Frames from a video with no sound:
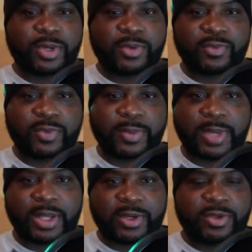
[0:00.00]
I'm
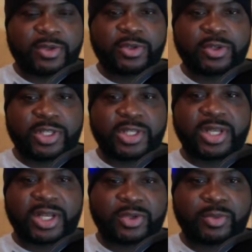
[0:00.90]
not
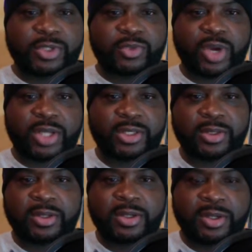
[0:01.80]
too much
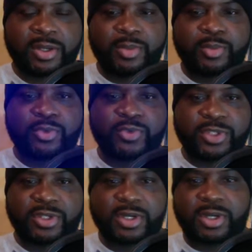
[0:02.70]
watching
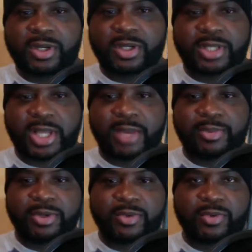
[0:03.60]
movies on a
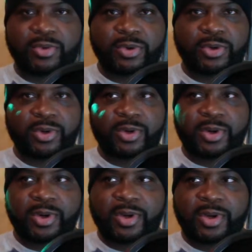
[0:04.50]
tablet or
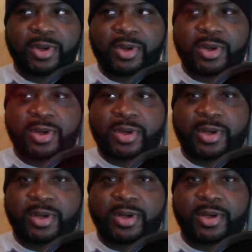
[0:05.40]

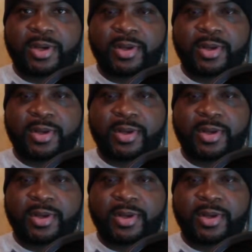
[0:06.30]
uh,